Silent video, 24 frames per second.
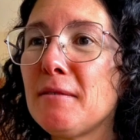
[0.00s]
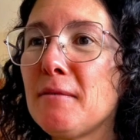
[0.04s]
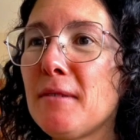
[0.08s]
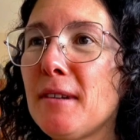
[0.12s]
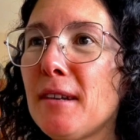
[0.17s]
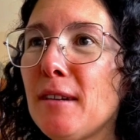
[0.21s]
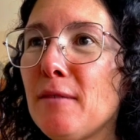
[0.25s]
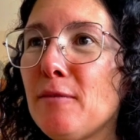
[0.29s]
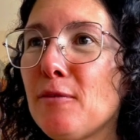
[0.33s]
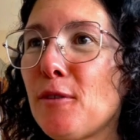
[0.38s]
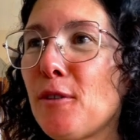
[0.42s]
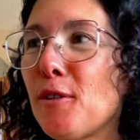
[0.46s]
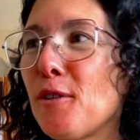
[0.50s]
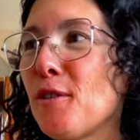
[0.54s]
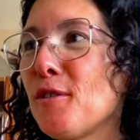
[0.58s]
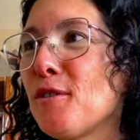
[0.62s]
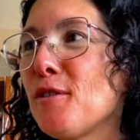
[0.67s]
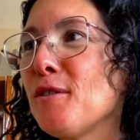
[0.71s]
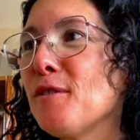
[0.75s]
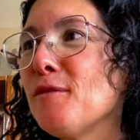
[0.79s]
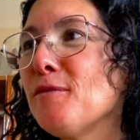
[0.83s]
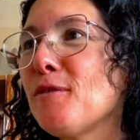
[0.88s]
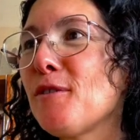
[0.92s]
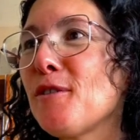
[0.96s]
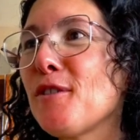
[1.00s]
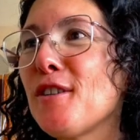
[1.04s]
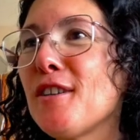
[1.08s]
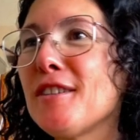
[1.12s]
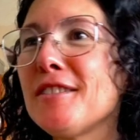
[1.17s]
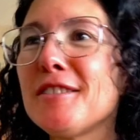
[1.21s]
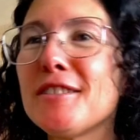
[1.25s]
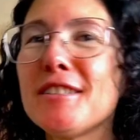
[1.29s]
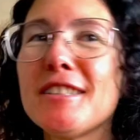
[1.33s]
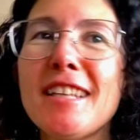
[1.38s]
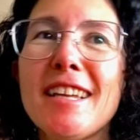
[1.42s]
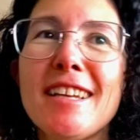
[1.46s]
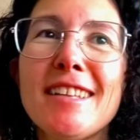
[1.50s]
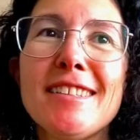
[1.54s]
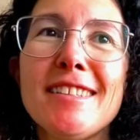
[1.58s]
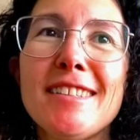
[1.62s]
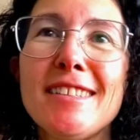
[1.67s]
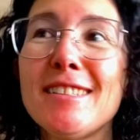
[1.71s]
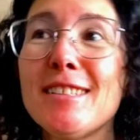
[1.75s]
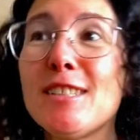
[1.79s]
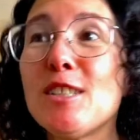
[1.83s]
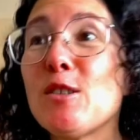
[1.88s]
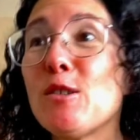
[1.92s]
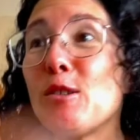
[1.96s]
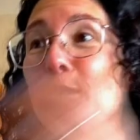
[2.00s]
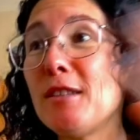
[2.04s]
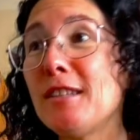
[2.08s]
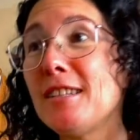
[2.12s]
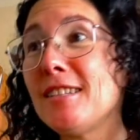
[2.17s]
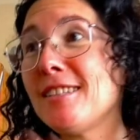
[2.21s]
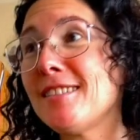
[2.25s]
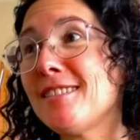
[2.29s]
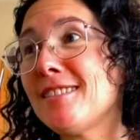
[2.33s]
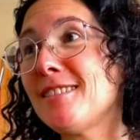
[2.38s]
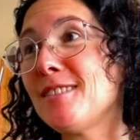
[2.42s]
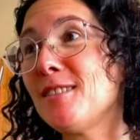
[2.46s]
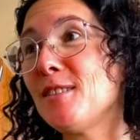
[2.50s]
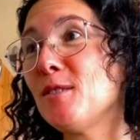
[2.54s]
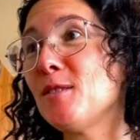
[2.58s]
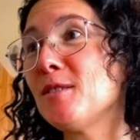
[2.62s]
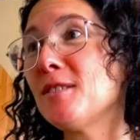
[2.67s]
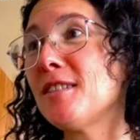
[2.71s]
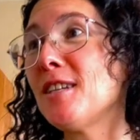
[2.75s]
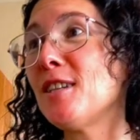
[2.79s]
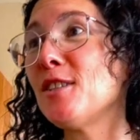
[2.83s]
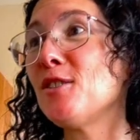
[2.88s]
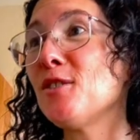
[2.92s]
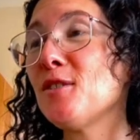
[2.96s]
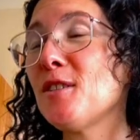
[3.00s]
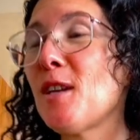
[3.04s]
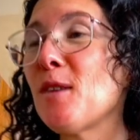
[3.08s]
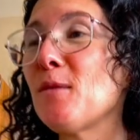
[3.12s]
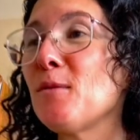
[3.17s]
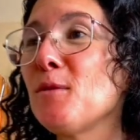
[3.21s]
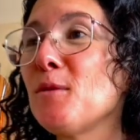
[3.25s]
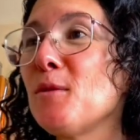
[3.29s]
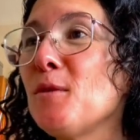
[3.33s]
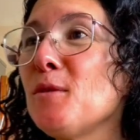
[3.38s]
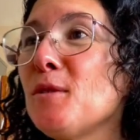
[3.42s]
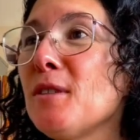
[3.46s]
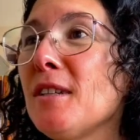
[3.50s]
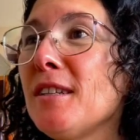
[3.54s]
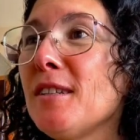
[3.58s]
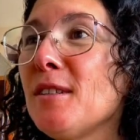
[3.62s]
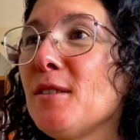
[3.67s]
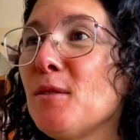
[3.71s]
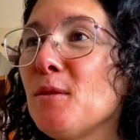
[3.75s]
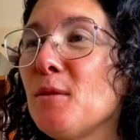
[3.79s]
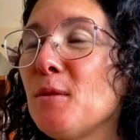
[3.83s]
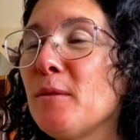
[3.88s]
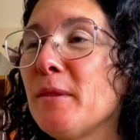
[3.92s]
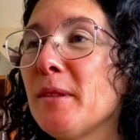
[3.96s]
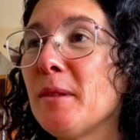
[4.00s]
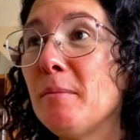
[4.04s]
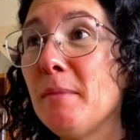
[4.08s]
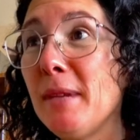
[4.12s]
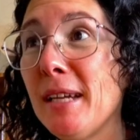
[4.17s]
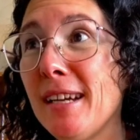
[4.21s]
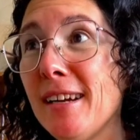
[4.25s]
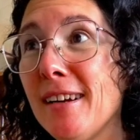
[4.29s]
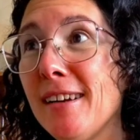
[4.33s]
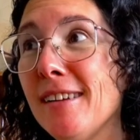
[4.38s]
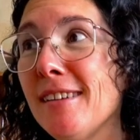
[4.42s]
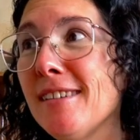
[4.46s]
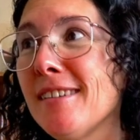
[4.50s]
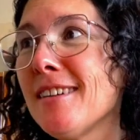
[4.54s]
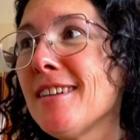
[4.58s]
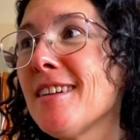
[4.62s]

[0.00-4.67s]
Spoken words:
everybody for your understanding. So this session I would usually do with Mika,